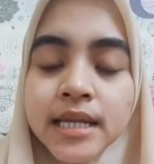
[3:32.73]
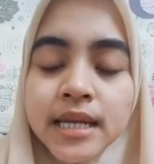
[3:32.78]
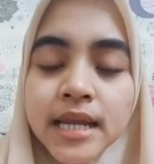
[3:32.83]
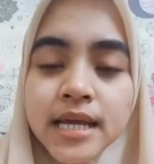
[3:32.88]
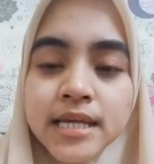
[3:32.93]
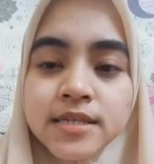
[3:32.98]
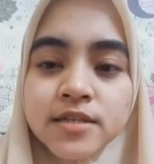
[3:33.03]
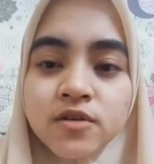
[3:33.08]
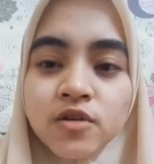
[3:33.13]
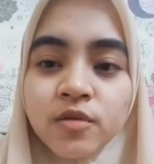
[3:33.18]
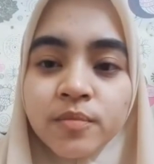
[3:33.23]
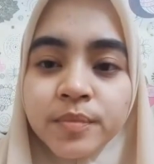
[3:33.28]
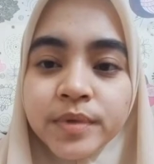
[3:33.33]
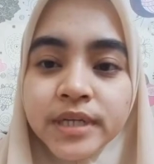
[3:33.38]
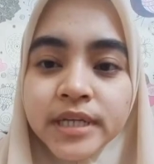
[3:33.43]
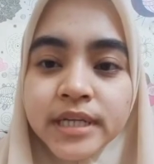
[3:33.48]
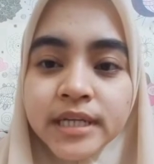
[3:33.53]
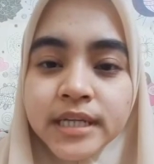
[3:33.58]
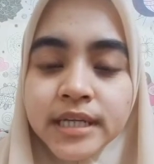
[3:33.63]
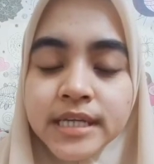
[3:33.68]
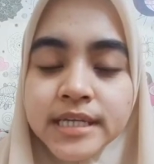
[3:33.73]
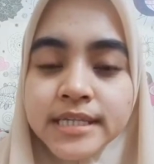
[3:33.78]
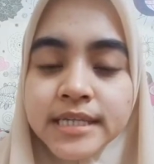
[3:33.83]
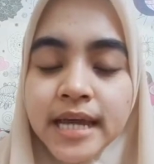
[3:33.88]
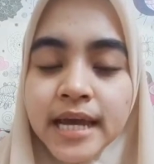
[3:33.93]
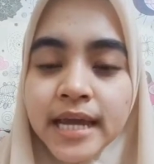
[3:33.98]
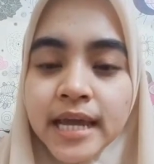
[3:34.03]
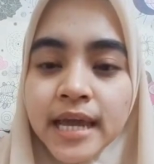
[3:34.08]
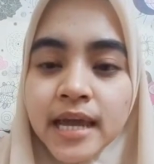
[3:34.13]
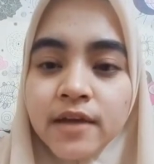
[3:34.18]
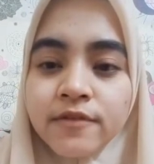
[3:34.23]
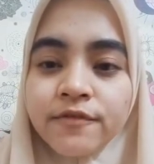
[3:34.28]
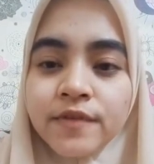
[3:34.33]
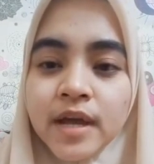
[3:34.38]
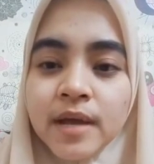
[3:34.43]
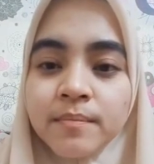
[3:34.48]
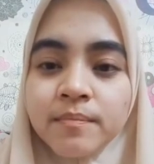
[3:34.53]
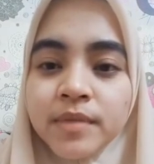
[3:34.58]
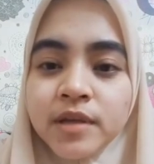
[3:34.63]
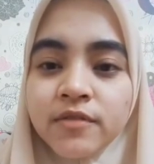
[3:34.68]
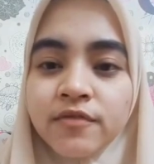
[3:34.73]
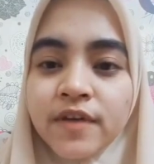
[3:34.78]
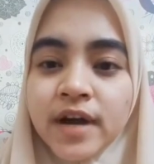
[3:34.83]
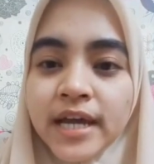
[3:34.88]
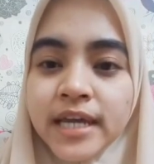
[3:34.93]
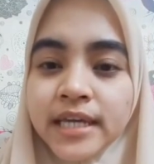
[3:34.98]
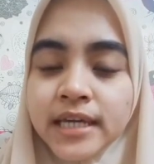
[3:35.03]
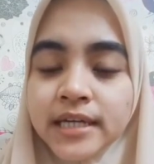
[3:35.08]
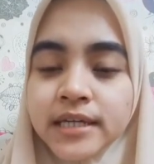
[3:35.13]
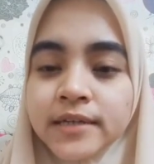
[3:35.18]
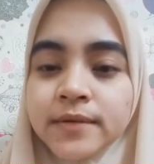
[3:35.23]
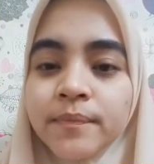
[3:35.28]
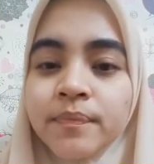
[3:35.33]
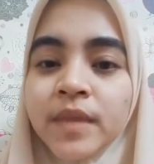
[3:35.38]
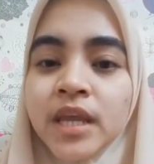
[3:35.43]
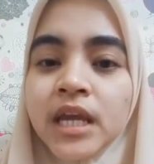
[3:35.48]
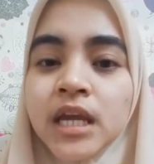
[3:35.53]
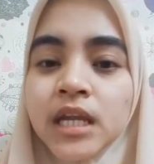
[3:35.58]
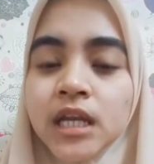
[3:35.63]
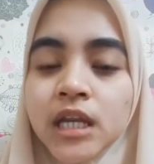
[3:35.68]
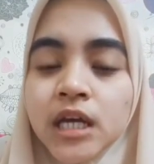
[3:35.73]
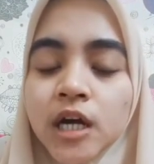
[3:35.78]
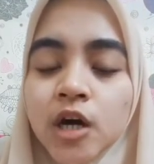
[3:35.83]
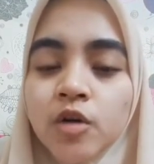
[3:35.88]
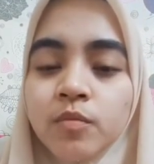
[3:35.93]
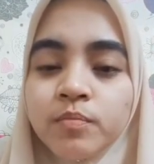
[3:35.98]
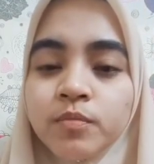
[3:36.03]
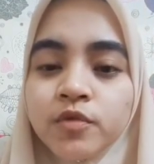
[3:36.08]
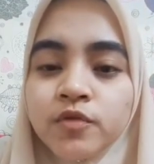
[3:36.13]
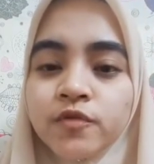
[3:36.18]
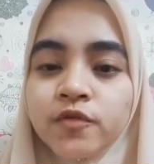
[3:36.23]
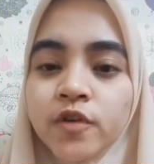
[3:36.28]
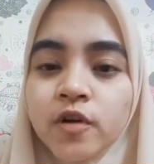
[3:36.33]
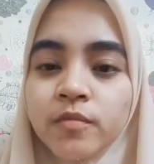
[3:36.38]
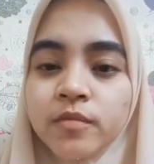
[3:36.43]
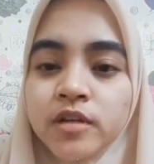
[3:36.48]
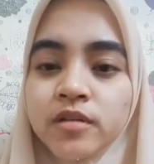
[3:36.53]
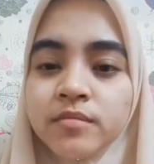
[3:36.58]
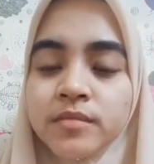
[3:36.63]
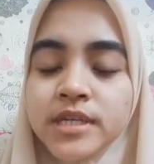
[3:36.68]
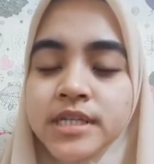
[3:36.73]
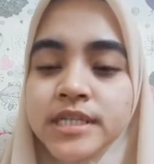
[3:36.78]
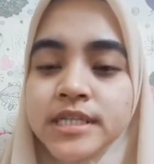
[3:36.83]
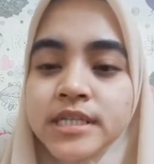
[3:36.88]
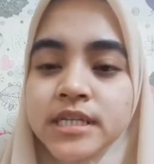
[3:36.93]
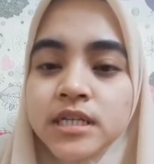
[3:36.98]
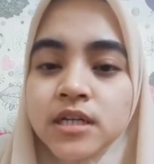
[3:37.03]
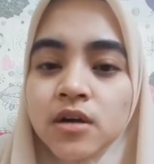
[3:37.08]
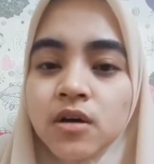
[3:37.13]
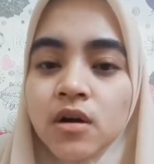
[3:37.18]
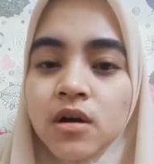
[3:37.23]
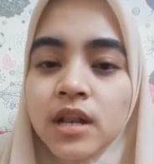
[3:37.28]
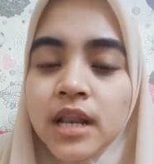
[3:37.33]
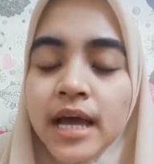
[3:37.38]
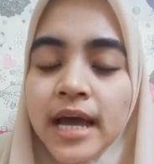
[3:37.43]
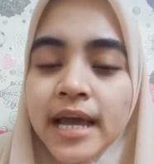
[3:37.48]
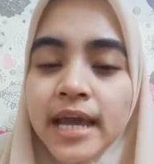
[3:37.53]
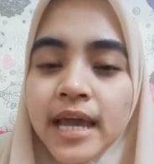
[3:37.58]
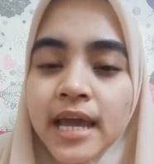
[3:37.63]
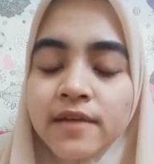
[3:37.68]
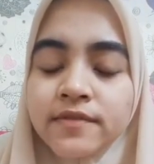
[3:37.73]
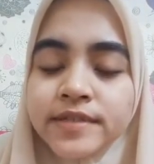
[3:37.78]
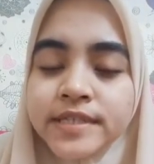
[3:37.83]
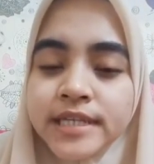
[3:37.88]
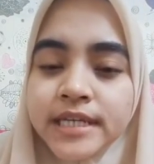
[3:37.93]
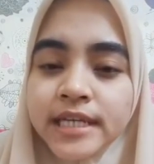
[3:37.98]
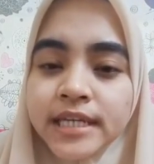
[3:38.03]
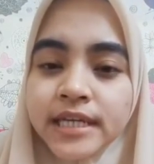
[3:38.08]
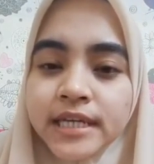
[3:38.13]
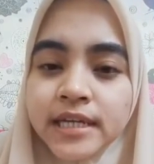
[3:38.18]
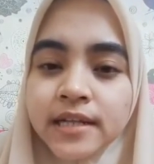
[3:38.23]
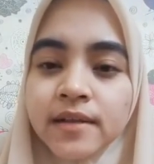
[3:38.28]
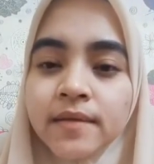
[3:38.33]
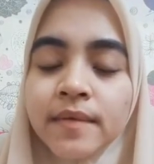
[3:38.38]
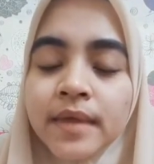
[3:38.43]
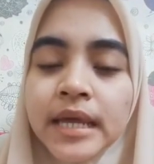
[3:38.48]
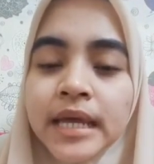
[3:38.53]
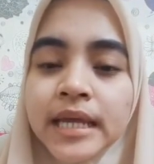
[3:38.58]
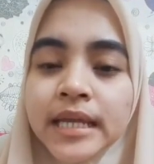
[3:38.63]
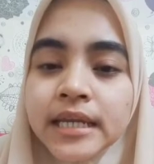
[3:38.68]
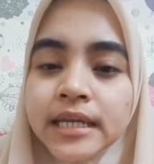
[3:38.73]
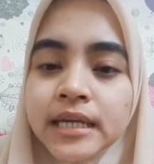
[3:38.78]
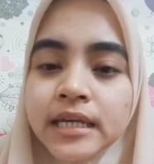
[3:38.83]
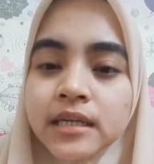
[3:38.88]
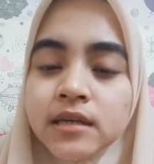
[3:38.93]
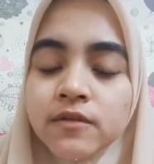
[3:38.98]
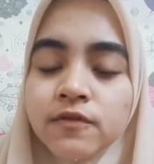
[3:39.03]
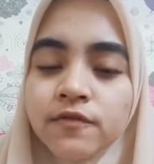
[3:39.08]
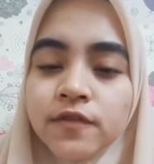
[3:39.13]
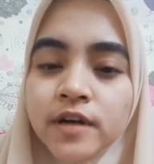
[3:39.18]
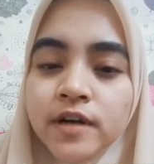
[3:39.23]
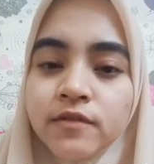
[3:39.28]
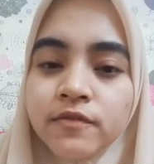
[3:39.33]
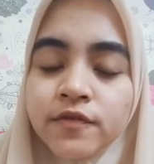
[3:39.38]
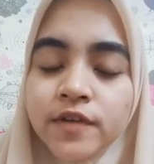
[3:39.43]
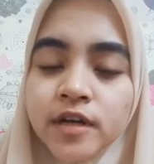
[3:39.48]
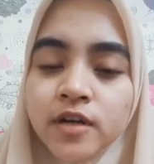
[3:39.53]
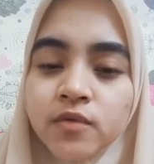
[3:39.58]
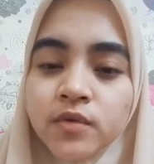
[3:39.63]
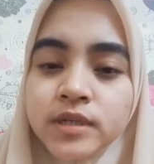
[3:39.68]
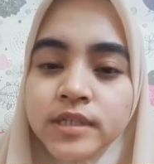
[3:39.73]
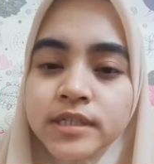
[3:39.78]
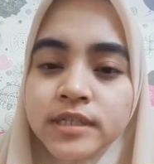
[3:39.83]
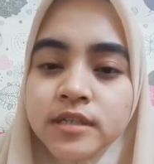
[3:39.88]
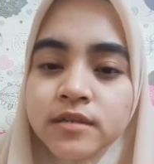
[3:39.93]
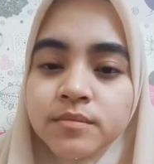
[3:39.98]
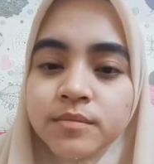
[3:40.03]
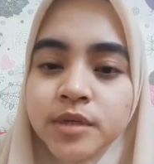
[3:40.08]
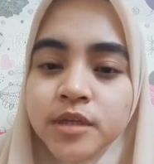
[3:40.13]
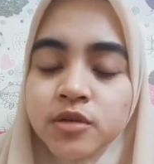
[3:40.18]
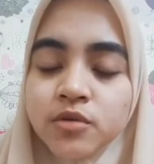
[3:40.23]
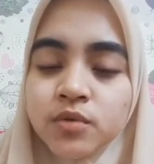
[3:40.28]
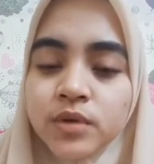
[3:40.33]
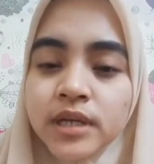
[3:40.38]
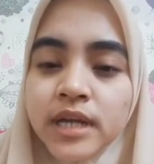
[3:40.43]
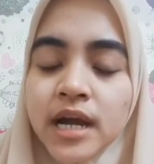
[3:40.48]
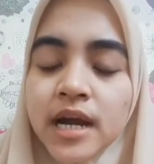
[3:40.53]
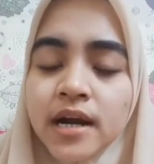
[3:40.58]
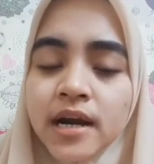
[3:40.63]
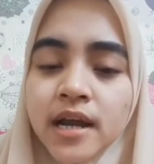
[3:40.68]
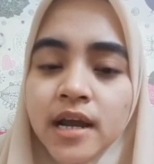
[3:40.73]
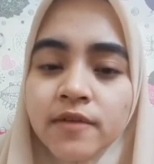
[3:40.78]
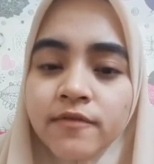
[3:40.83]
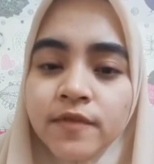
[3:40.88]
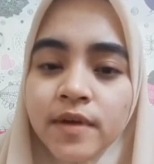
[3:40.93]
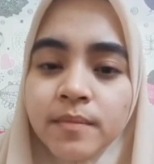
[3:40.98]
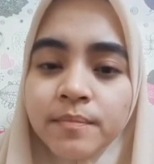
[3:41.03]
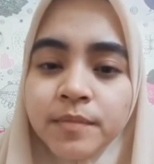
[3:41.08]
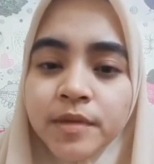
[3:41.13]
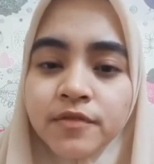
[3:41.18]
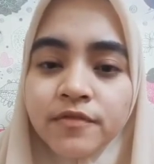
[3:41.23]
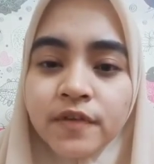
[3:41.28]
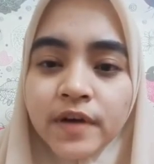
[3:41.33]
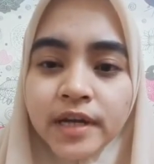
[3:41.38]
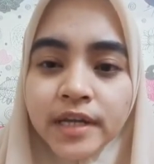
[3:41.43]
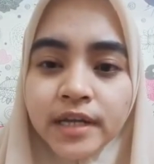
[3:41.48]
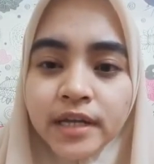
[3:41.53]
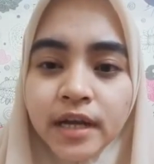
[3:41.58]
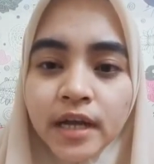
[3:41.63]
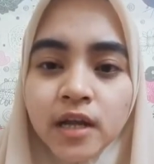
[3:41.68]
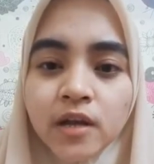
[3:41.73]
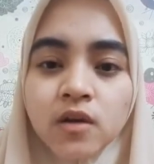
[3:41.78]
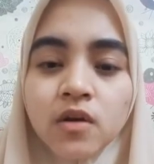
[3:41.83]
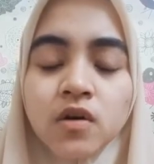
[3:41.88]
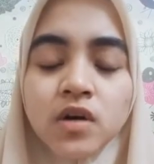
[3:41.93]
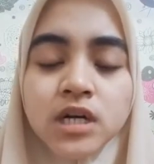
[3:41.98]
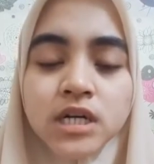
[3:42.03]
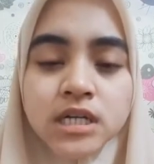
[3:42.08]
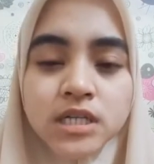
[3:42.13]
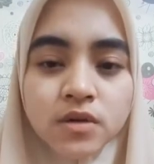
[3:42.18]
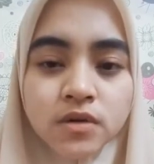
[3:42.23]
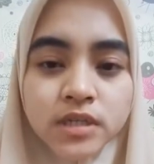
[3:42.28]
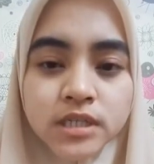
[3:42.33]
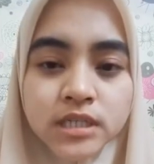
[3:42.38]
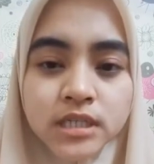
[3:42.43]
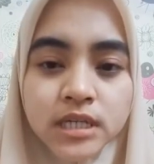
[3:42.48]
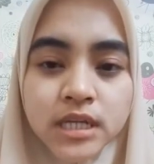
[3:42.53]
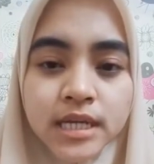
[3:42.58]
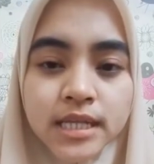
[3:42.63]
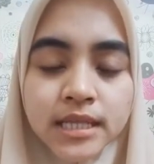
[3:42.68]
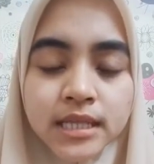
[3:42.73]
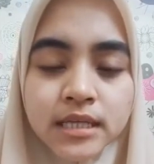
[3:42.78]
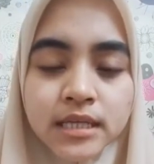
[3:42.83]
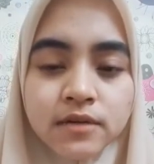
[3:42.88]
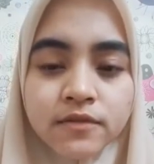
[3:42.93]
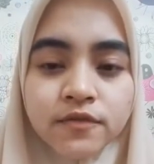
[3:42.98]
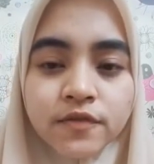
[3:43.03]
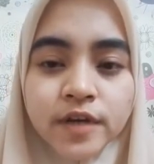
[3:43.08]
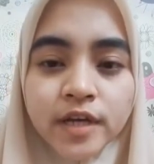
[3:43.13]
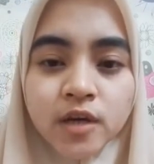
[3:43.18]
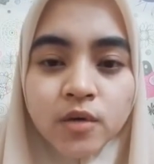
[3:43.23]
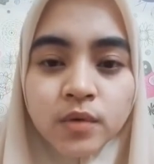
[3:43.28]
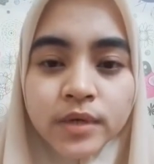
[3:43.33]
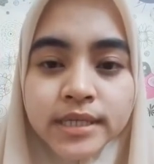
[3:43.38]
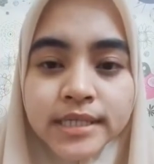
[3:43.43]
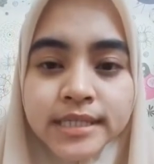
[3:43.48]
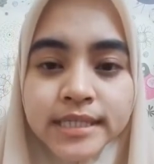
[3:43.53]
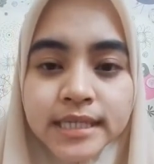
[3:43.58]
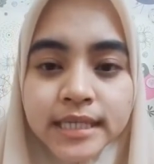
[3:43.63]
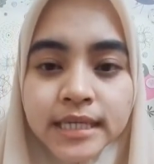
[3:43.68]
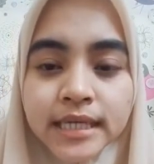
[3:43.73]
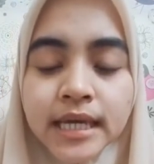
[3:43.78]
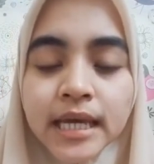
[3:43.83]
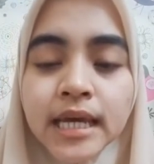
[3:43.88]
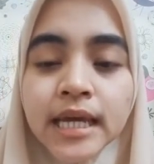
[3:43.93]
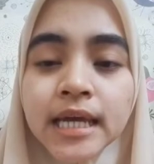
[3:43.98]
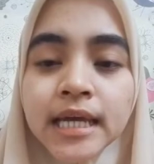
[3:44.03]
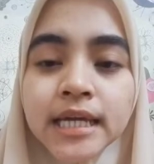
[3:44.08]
Next component is IF amplifier. The output from the mixer called IF signal. The different frequency between RF amplifier and local oscillator frequency.